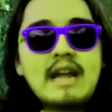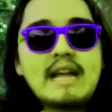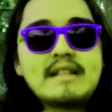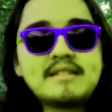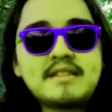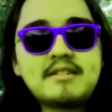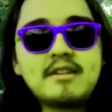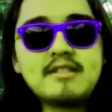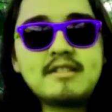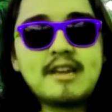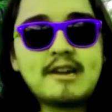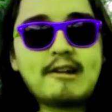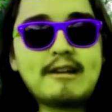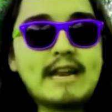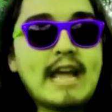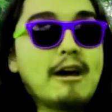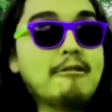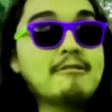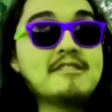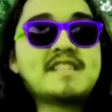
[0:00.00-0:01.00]
and
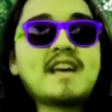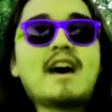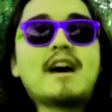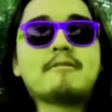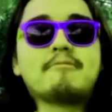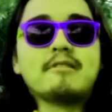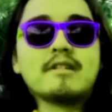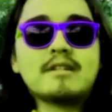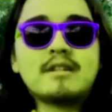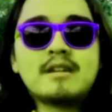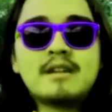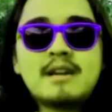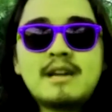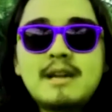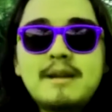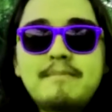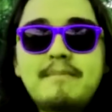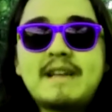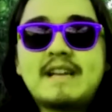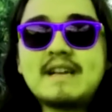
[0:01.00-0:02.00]
now it was awkward
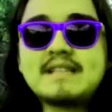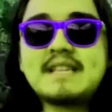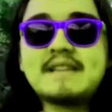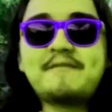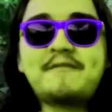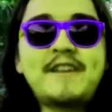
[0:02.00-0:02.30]
because it